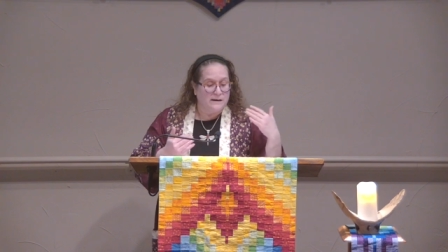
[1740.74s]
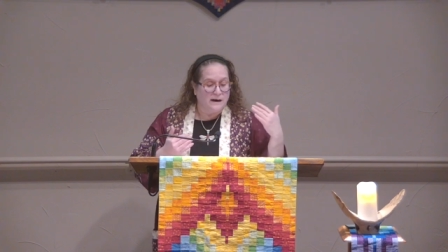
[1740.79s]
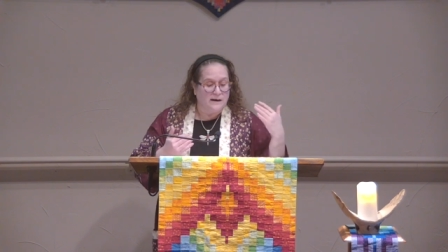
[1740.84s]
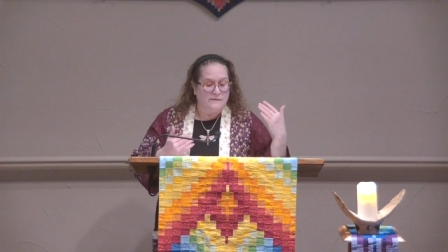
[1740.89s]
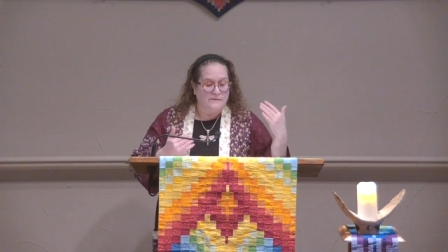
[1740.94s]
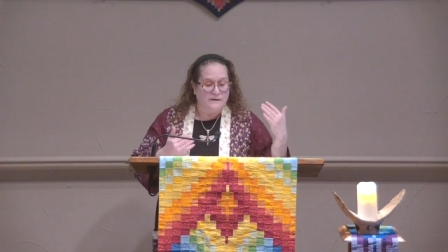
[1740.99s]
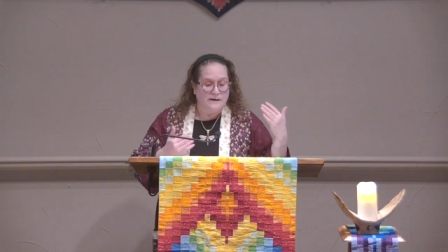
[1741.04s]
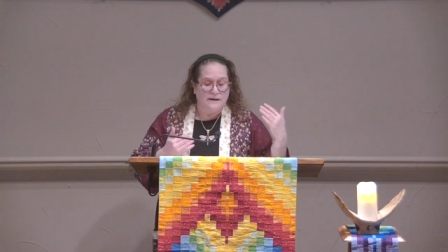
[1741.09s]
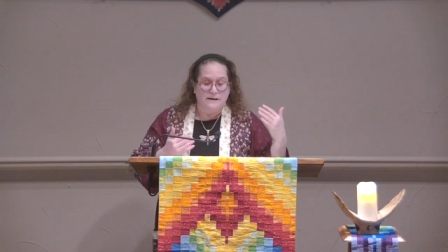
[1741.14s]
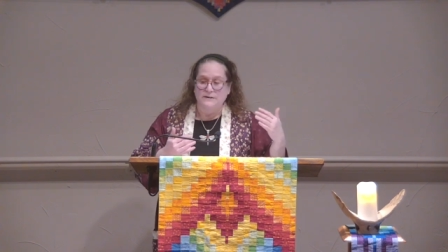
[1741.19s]

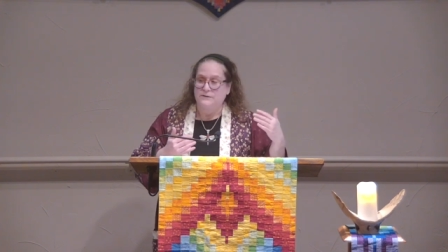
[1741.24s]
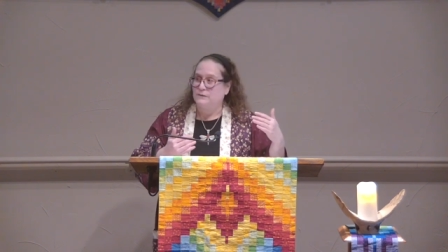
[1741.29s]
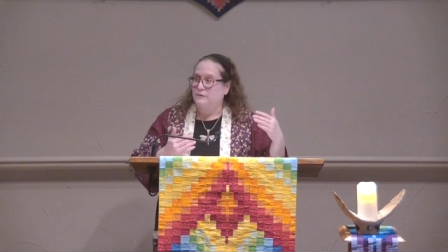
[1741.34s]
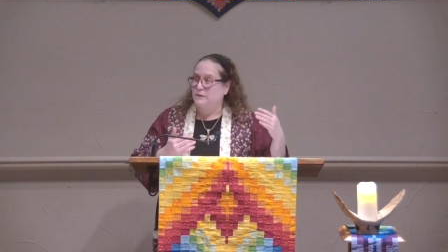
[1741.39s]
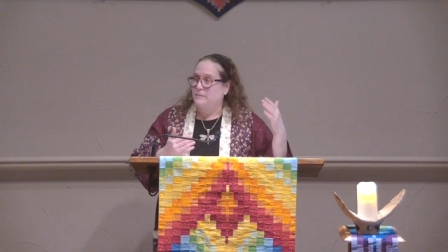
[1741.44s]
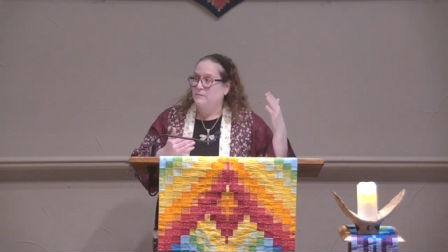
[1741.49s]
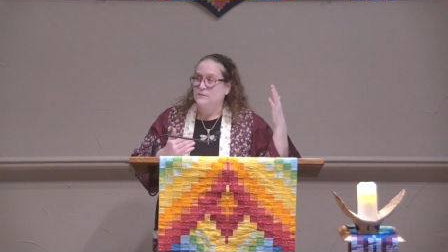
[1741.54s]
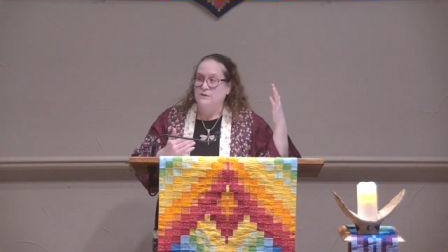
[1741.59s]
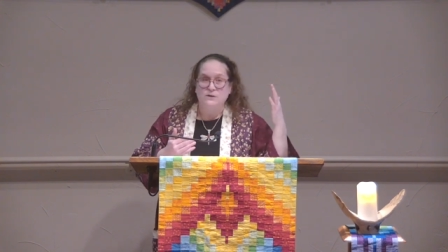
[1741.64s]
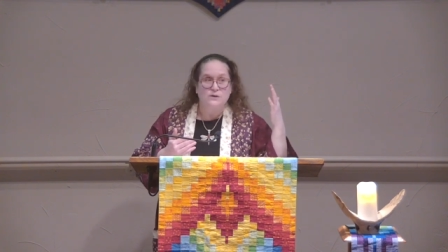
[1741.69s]
coverage
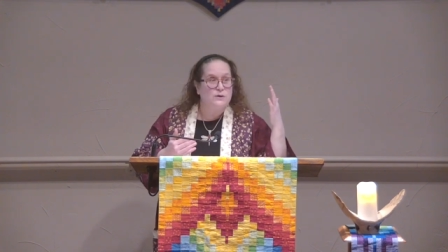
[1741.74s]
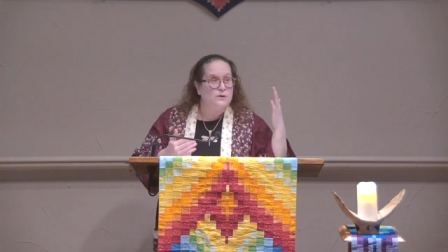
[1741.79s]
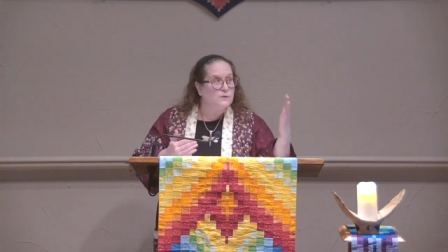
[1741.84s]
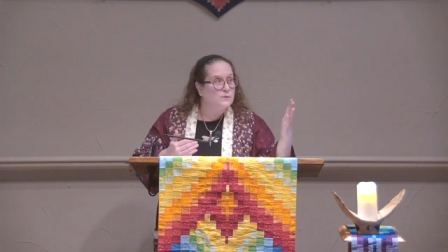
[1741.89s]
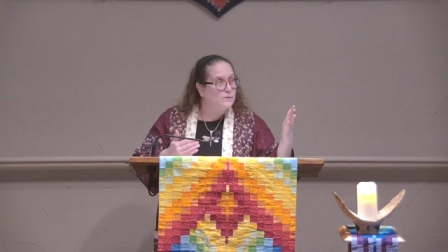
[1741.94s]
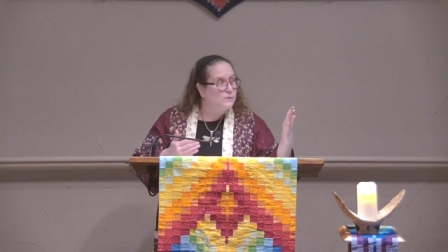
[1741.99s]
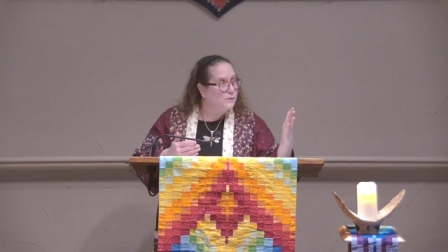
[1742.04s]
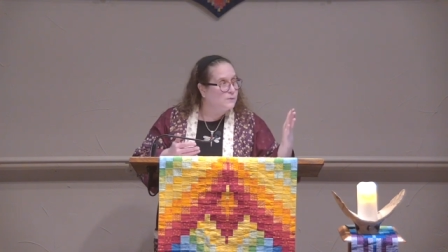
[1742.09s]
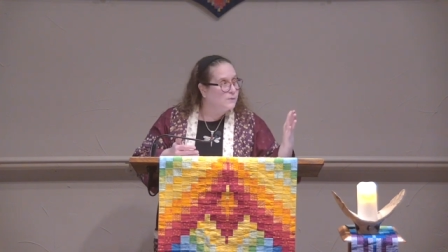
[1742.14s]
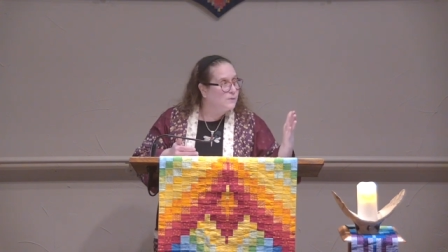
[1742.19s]
from
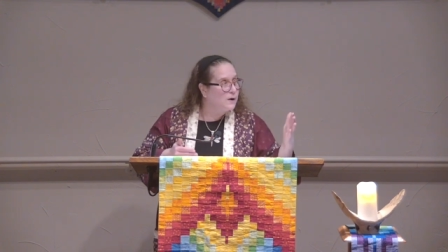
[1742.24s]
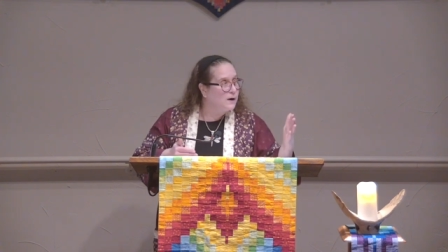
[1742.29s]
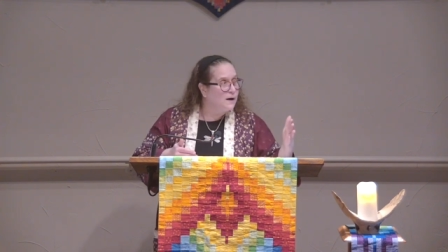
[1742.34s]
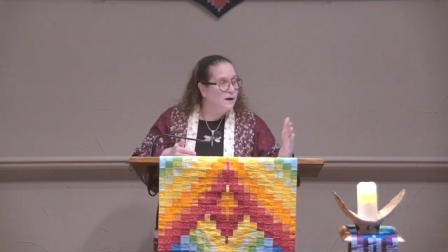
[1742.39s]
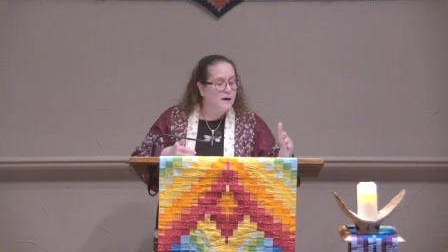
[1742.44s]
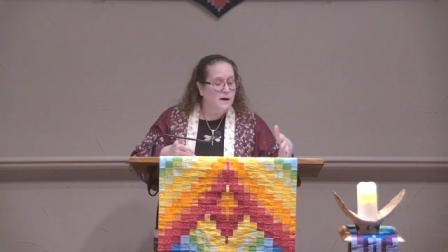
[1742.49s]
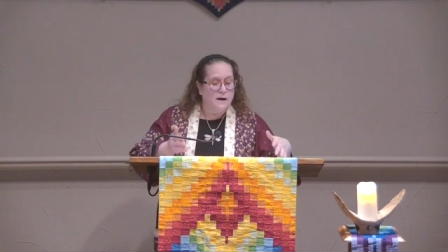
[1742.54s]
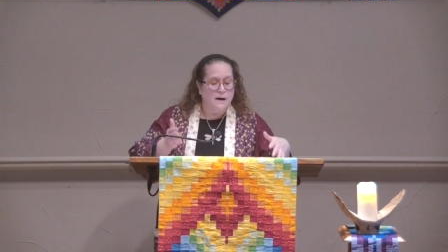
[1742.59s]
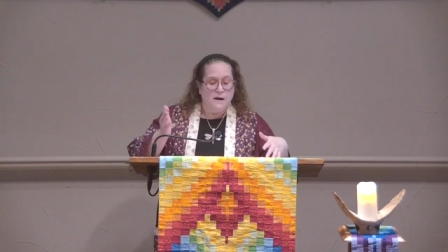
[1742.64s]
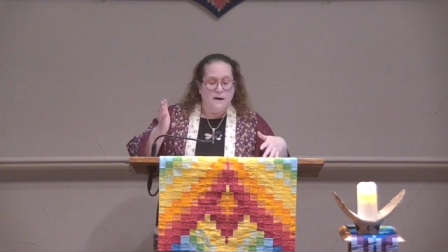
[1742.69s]
2
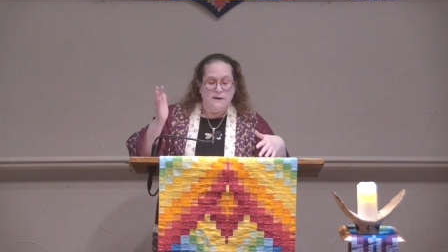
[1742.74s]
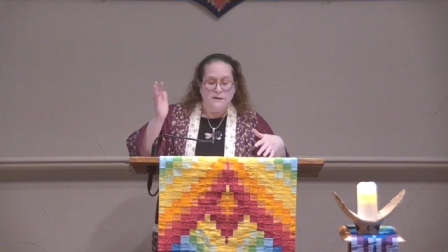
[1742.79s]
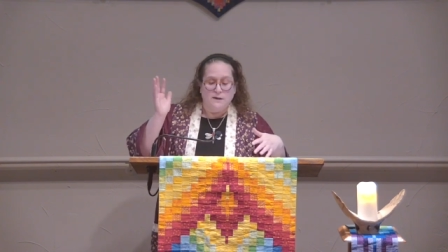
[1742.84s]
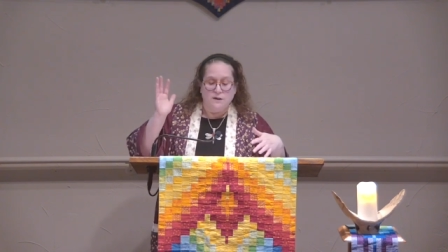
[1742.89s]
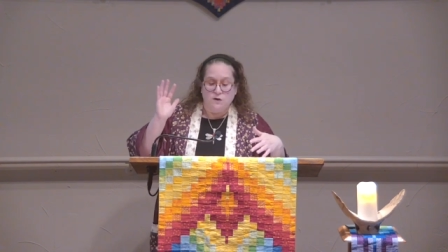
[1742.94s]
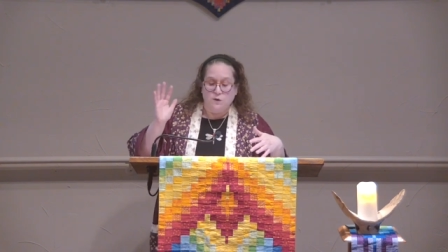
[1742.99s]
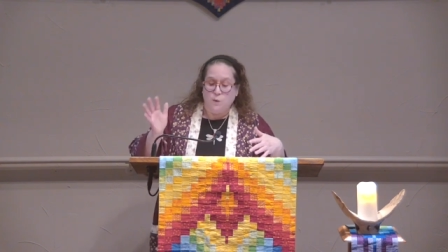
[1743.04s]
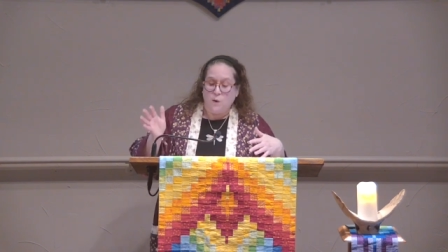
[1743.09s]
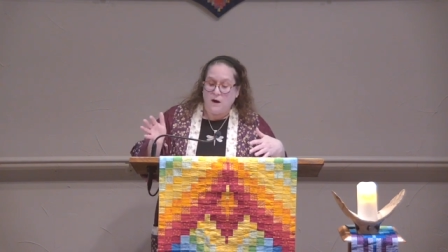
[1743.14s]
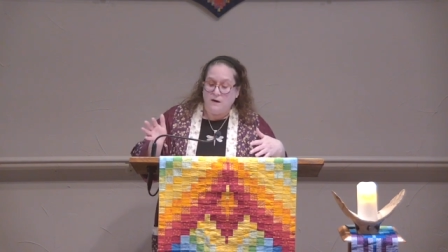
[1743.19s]

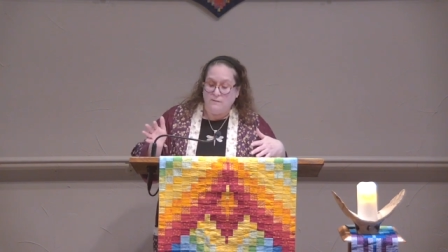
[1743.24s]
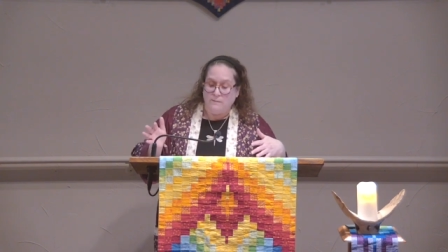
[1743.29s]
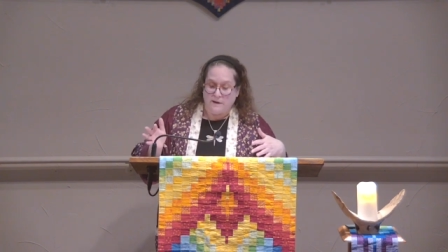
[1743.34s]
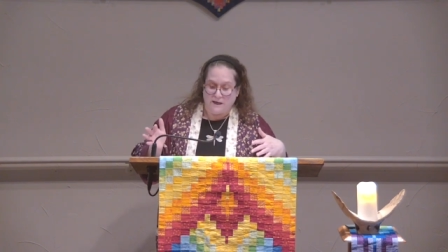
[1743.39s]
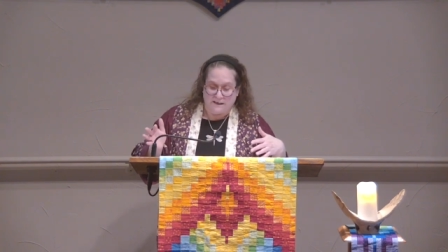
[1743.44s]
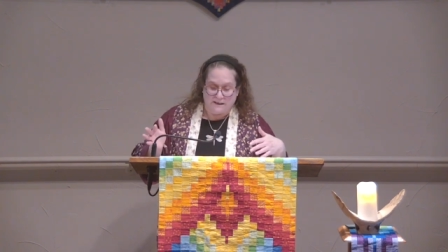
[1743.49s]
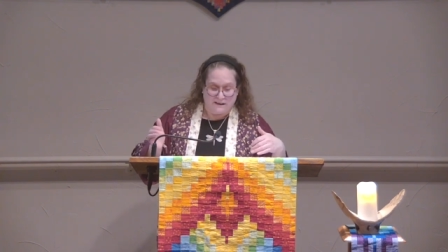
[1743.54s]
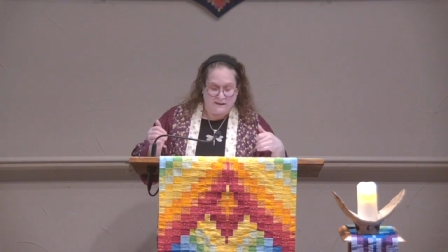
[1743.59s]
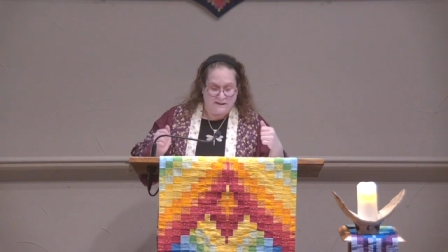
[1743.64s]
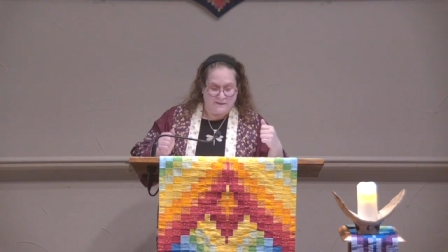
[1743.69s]
to 12
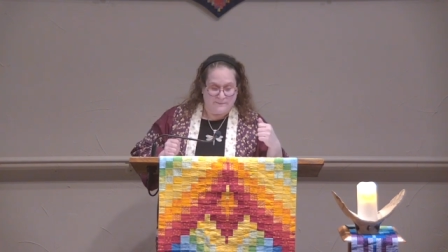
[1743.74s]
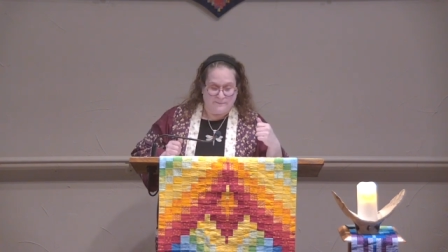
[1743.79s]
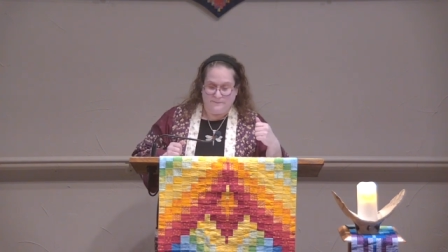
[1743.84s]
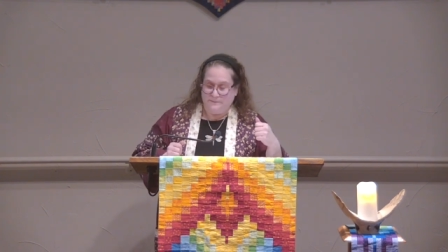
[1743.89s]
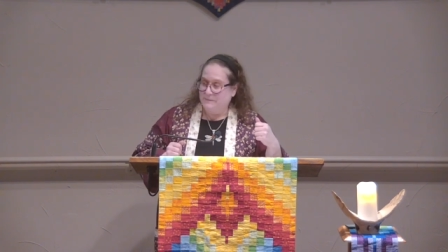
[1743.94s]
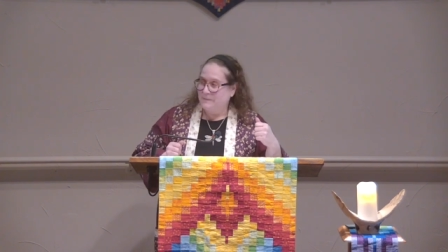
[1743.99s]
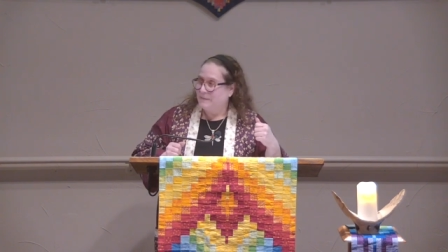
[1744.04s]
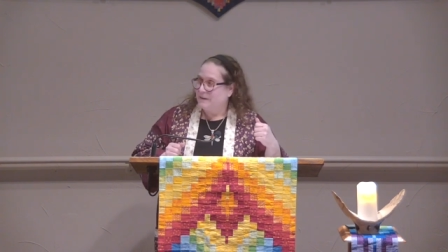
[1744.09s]
months.